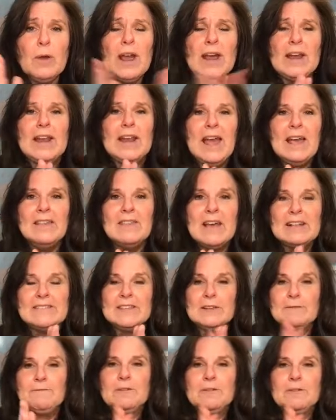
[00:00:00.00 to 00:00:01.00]
right, that's
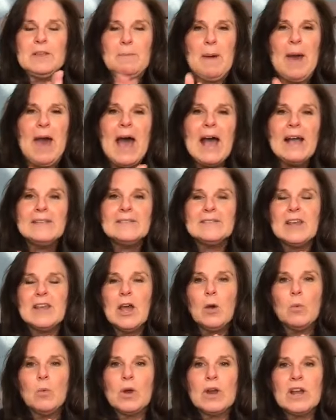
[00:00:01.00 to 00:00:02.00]
it for the past.
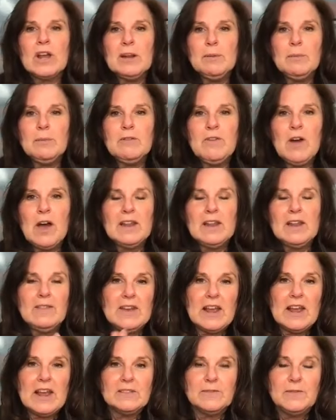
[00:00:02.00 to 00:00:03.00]
We're going to move on in the
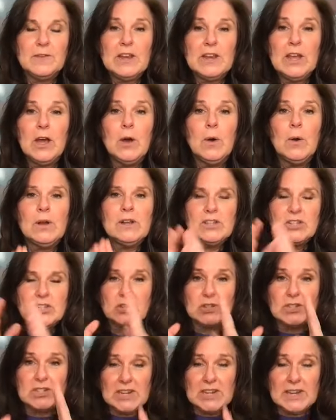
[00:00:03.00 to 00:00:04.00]
next video
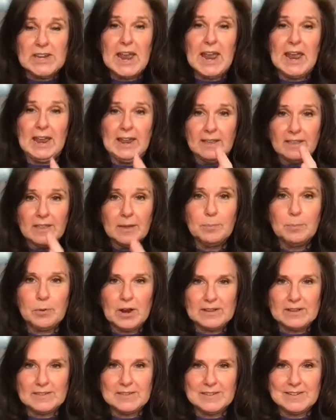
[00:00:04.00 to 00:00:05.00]
to today, the
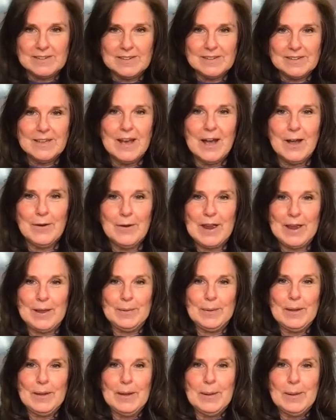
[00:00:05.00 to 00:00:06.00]
present. All right,
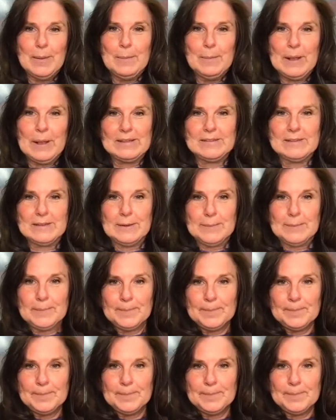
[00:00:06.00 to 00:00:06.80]
bless you.